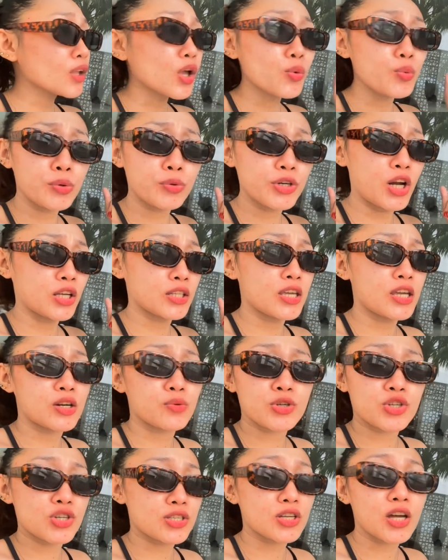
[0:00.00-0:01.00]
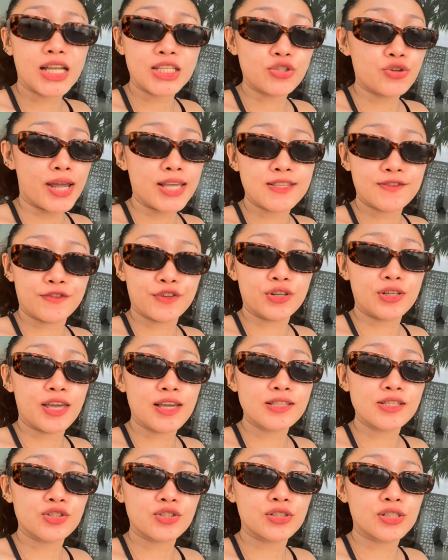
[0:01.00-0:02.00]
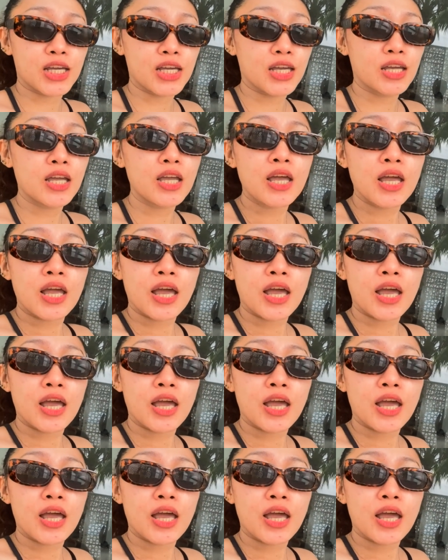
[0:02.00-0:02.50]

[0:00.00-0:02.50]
We were not here, we just got transferred yesterday,